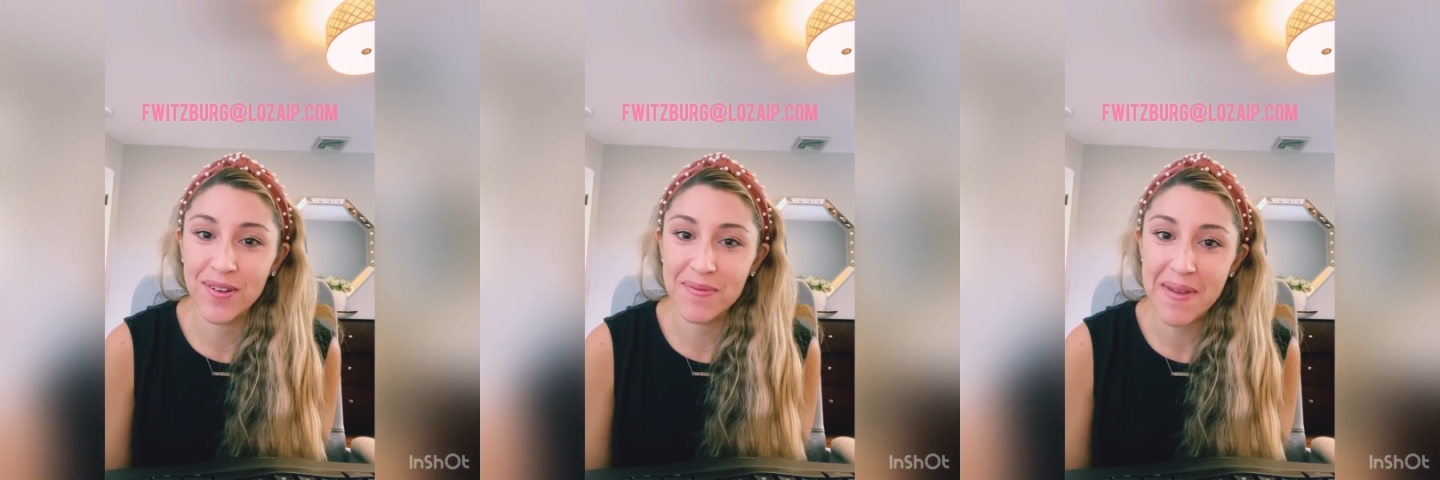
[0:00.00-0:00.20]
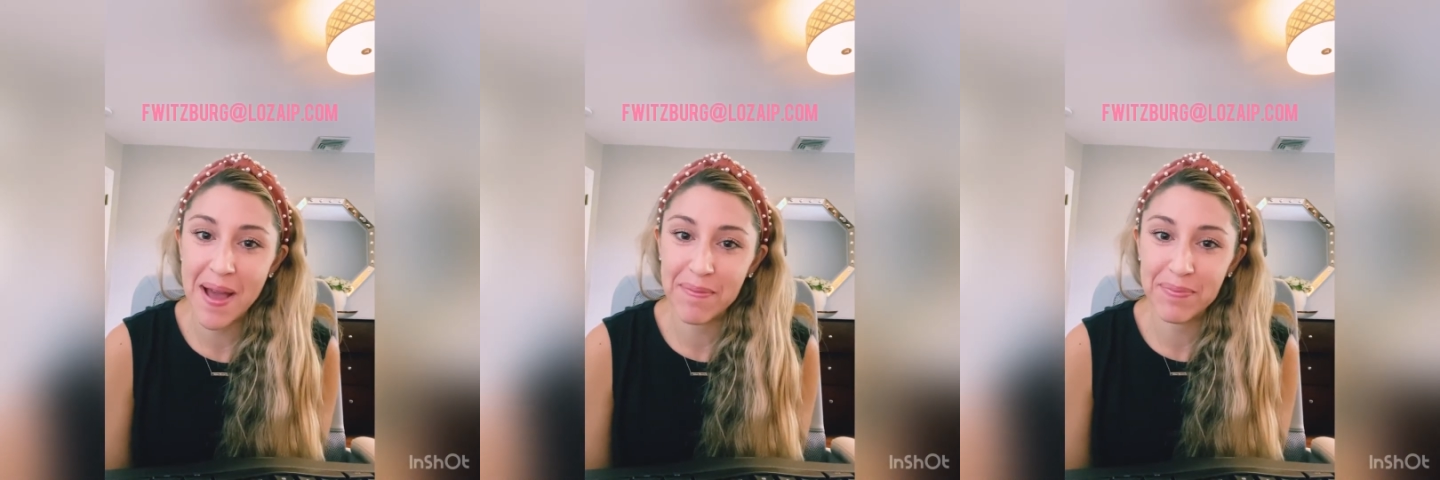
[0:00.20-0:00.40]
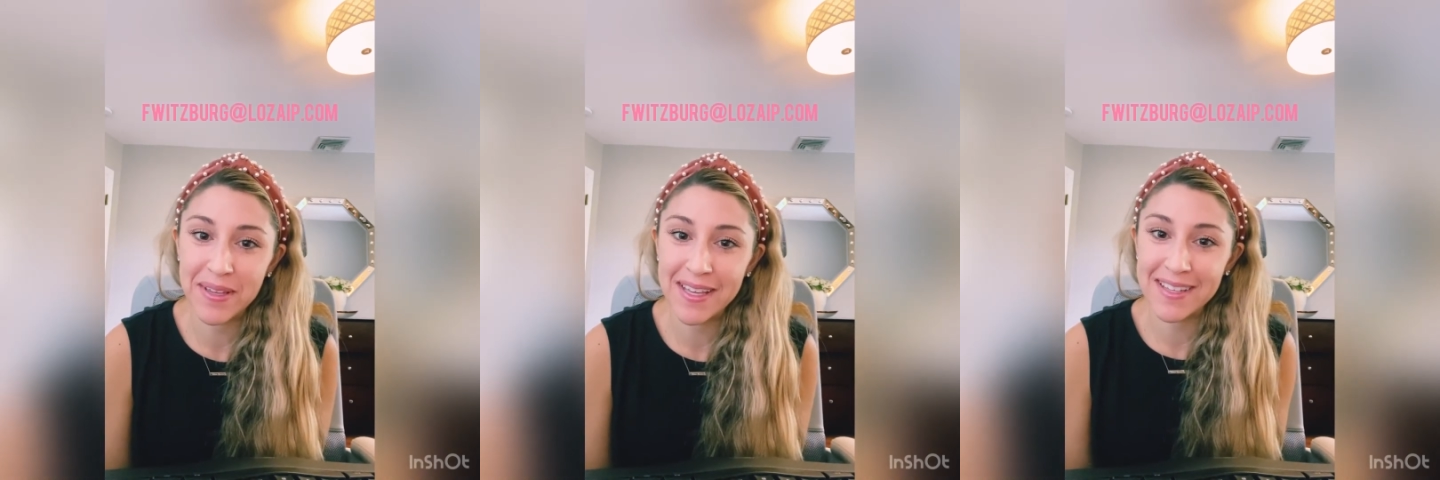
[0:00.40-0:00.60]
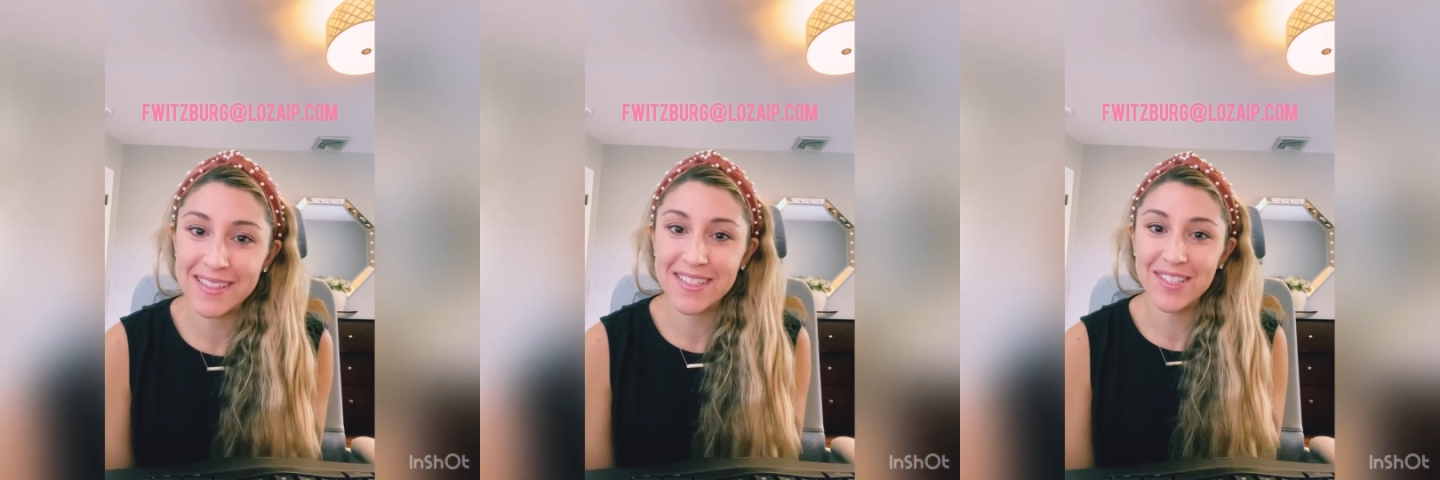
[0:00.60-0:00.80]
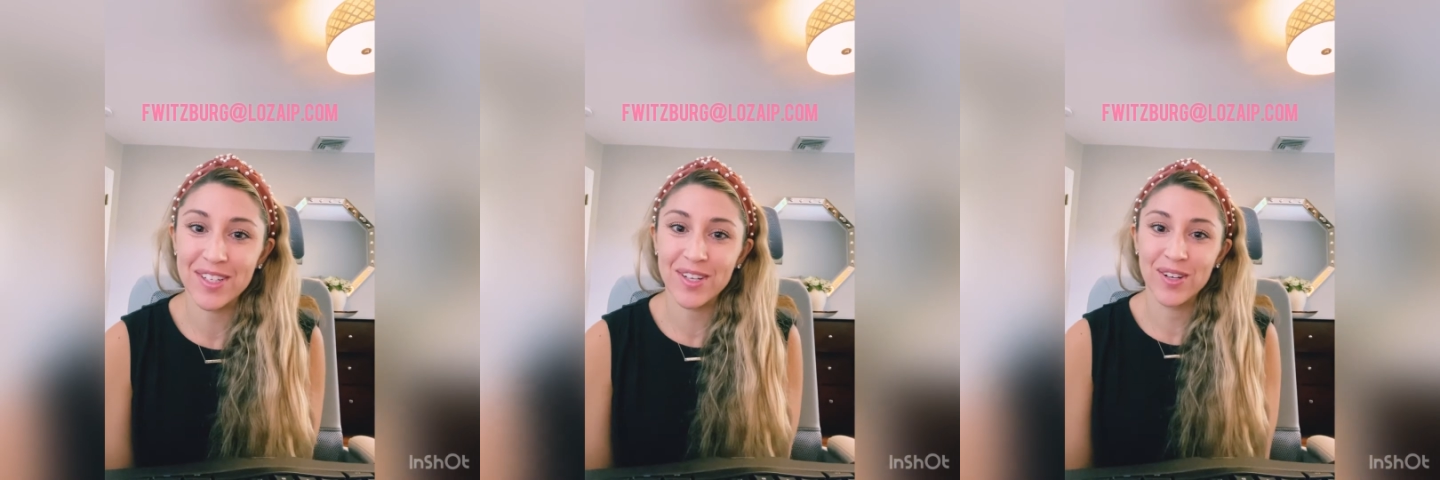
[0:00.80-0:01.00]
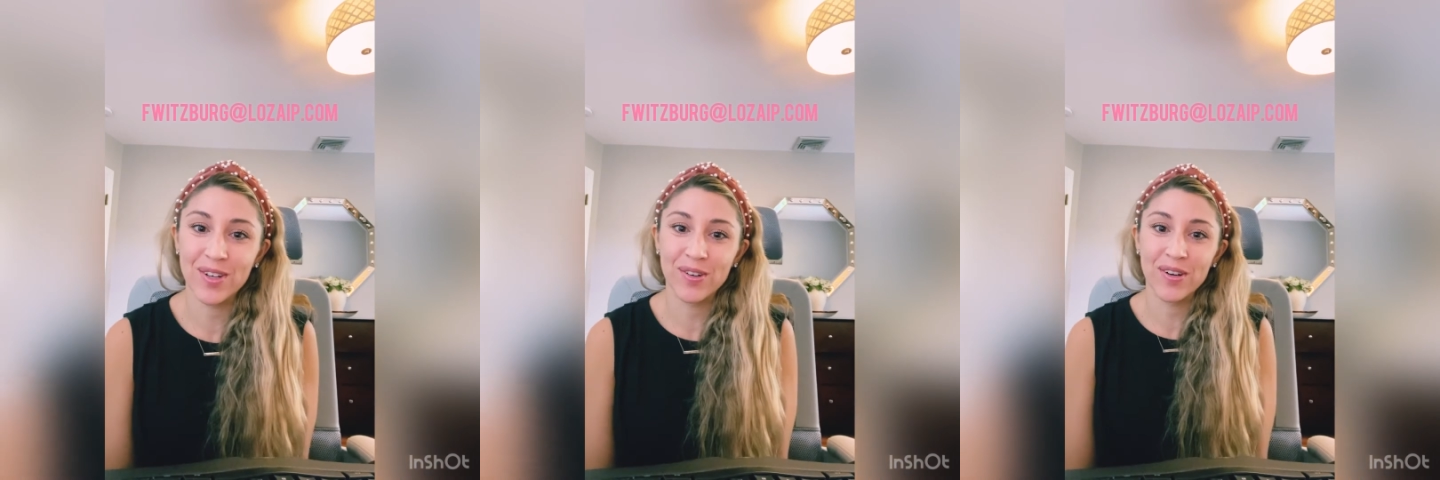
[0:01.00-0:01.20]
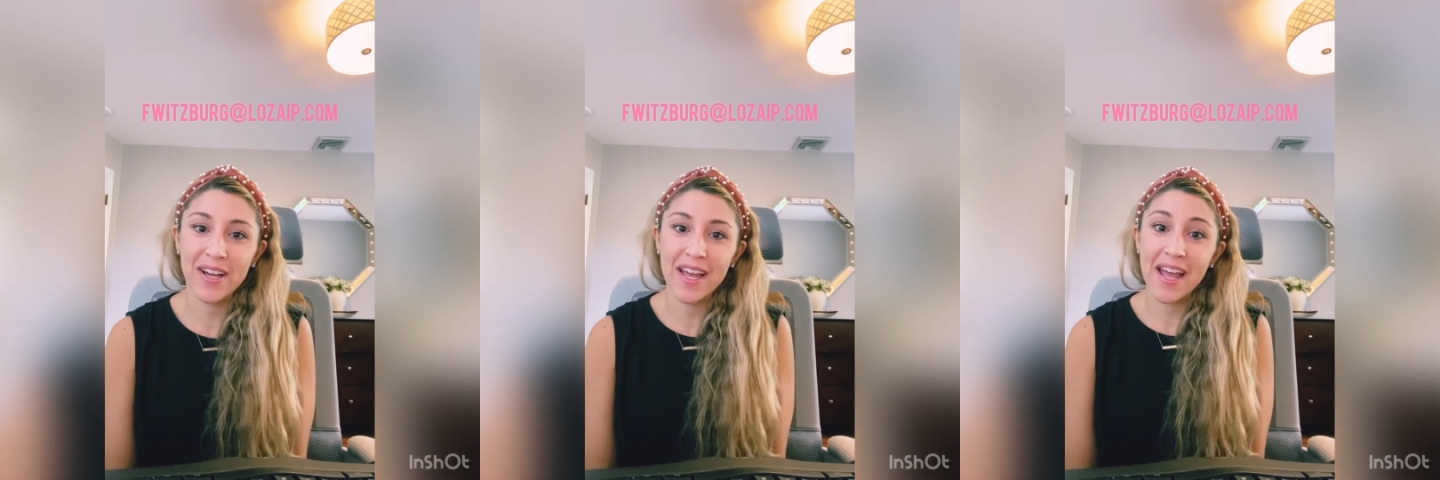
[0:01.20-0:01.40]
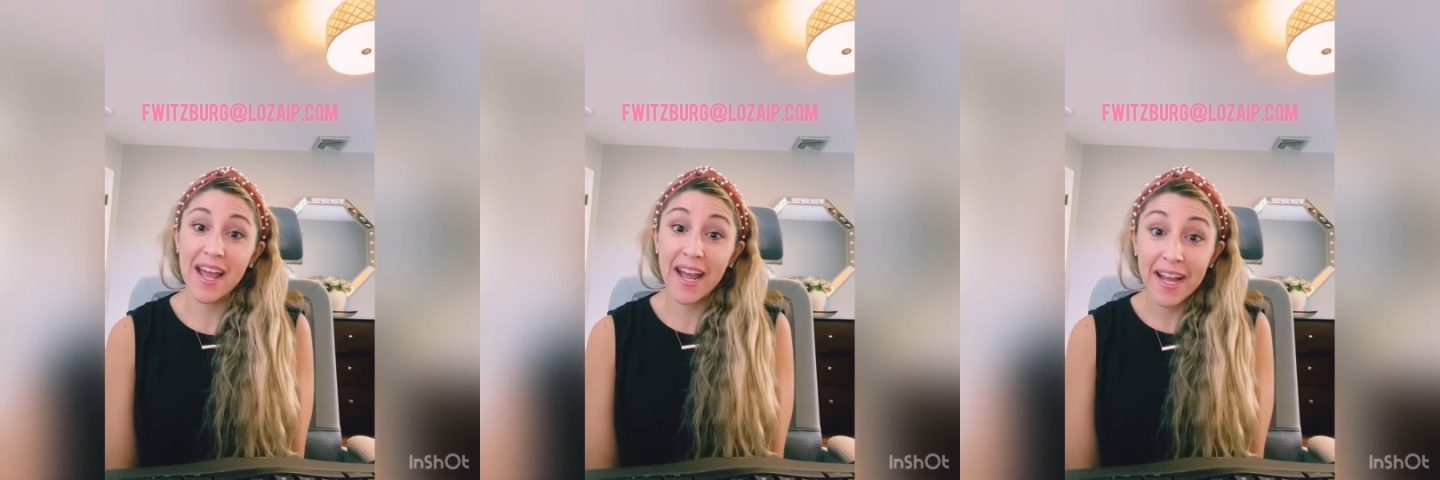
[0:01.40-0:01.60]
I'm happy to
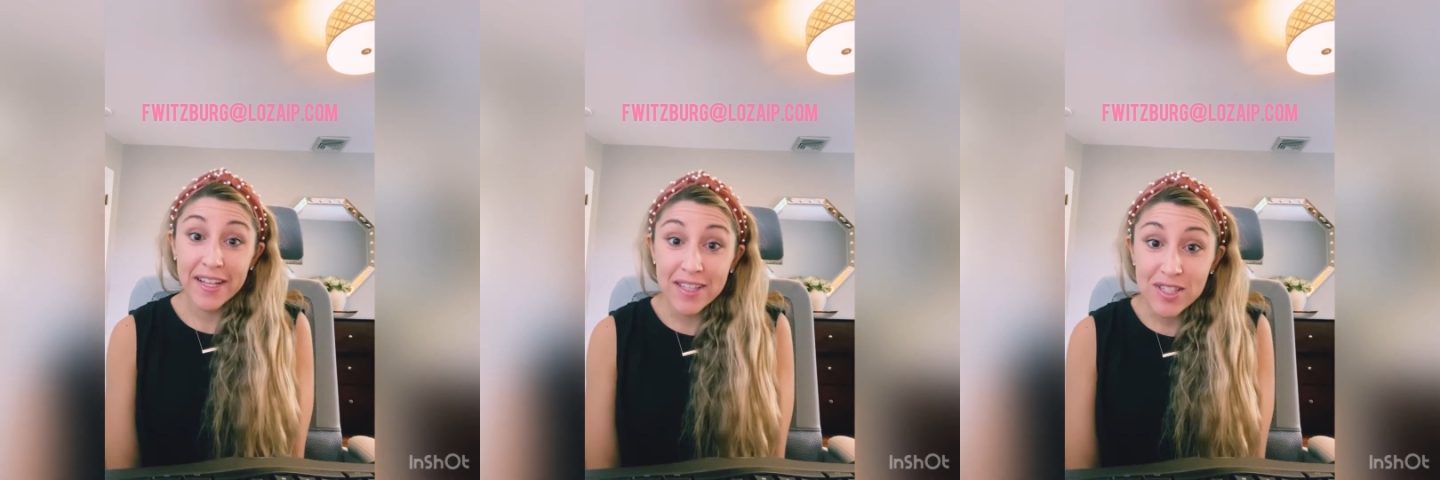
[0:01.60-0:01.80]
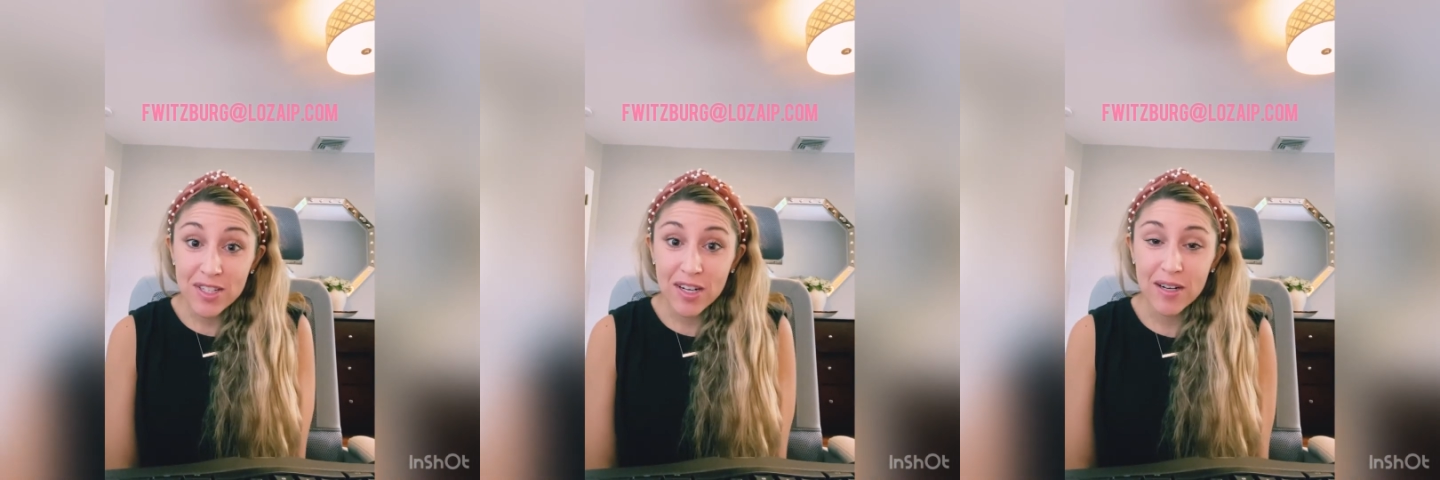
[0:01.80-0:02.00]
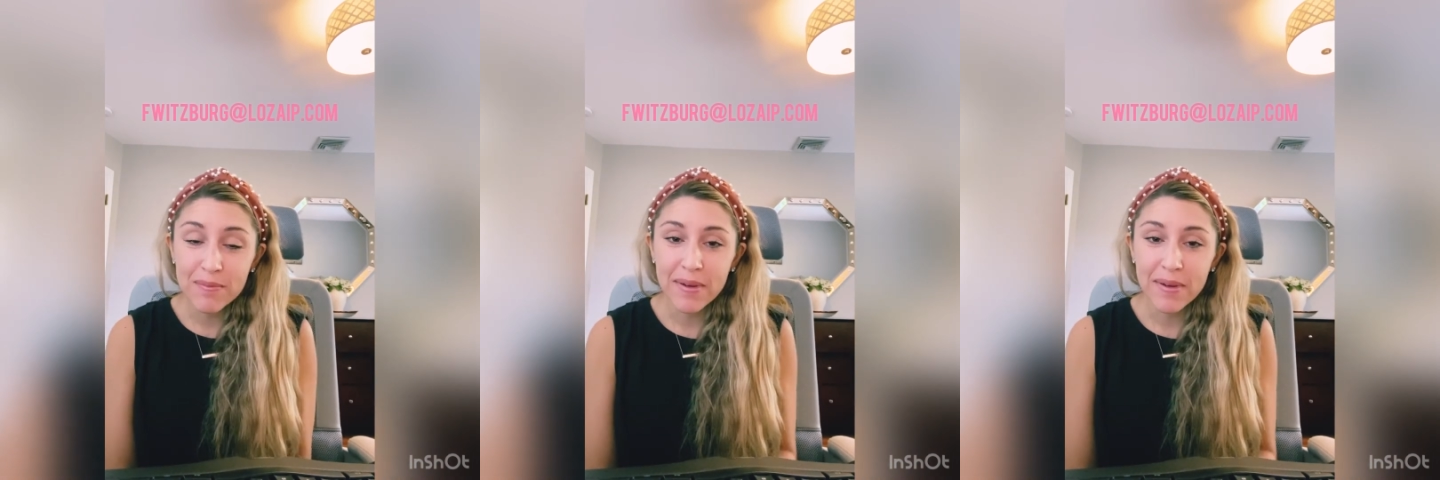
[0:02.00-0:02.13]
answer.